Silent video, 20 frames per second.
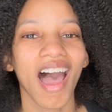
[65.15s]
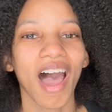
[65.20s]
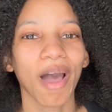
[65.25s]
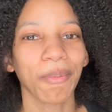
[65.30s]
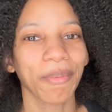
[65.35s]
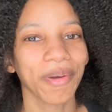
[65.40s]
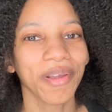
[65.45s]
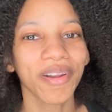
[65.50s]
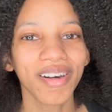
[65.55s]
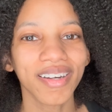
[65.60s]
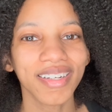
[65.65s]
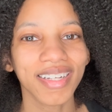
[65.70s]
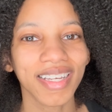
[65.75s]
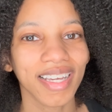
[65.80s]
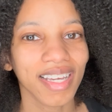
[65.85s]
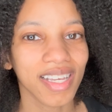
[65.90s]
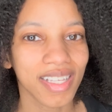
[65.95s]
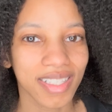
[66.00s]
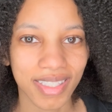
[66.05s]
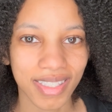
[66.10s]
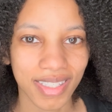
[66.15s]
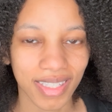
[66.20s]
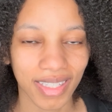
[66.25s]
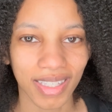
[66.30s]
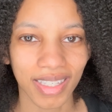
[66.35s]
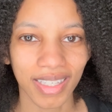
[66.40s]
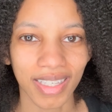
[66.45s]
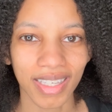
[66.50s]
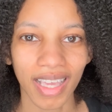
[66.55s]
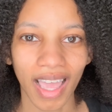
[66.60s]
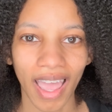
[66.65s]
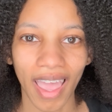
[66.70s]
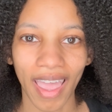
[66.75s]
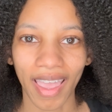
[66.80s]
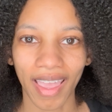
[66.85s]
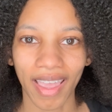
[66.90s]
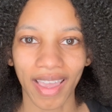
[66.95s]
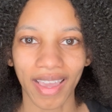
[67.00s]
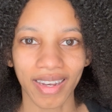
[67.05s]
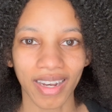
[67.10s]
I went on Etsy
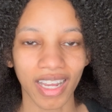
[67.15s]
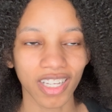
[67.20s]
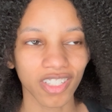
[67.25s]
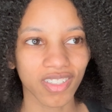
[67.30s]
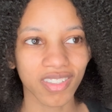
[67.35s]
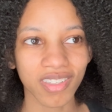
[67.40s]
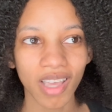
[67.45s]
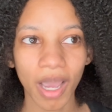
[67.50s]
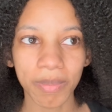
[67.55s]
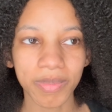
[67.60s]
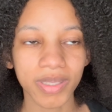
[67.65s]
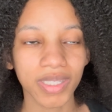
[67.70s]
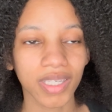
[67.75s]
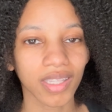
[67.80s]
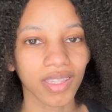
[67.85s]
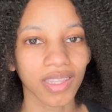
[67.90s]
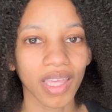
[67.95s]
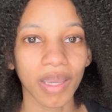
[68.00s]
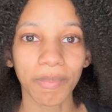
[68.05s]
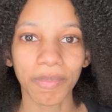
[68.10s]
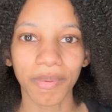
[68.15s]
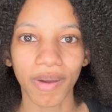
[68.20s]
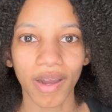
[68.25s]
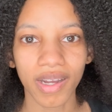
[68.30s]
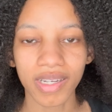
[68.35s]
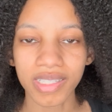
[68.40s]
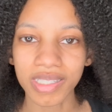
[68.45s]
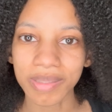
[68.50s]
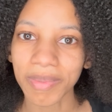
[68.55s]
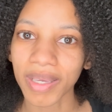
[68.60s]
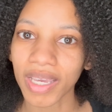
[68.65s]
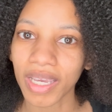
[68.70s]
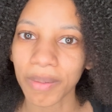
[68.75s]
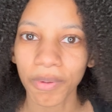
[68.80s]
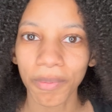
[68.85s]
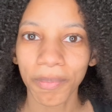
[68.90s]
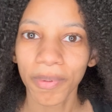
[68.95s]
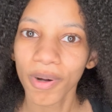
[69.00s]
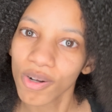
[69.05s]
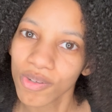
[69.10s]
and I just typed in like bridesmaid
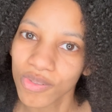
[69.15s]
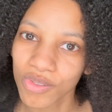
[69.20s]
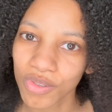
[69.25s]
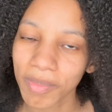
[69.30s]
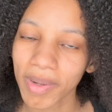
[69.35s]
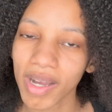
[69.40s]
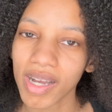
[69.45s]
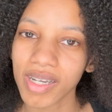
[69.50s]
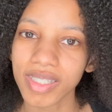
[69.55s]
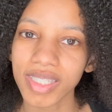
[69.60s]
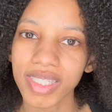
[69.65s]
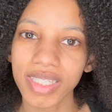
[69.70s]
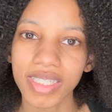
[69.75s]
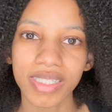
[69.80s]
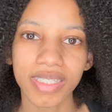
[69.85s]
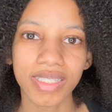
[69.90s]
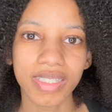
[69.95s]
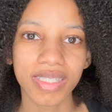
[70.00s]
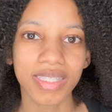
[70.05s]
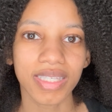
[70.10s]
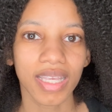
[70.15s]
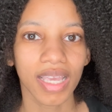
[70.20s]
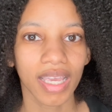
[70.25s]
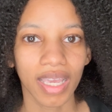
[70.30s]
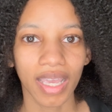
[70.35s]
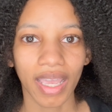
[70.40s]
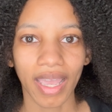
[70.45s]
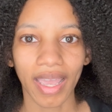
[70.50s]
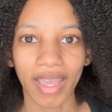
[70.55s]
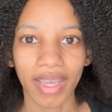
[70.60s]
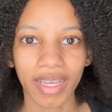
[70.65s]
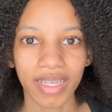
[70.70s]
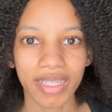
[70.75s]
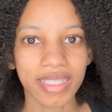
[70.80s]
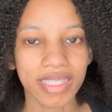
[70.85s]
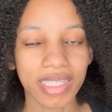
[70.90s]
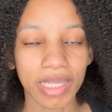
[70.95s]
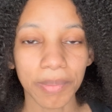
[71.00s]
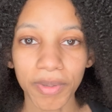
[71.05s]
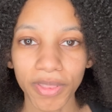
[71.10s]
proposal boxes
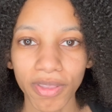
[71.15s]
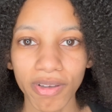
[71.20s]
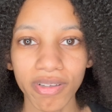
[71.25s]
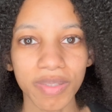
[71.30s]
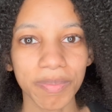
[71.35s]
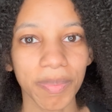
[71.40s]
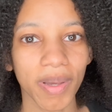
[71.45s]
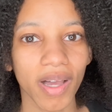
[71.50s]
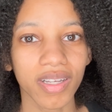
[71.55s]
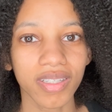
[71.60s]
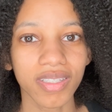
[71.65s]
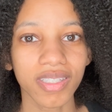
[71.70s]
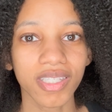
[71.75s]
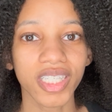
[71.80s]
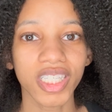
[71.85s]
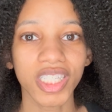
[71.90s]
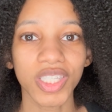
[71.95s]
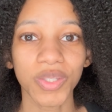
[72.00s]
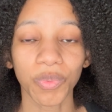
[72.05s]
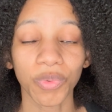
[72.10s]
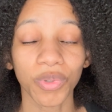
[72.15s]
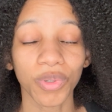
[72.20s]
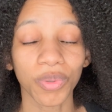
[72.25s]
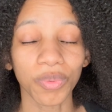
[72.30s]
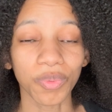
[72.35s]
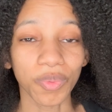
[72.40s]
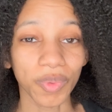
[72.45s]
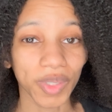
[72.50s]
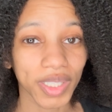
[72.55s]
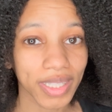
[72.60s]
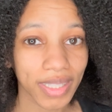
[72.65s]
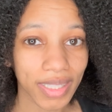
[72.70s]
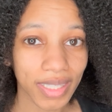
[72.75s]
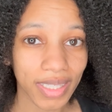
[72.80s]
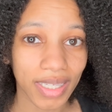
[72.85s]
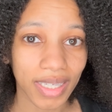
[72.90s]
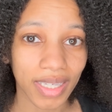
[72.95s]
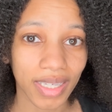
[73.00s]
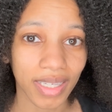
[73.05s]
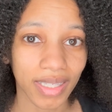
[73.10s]
and some of those boxes were
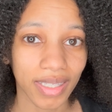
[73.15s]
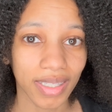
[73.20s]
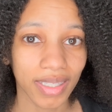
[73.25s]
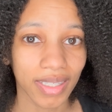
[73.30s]
really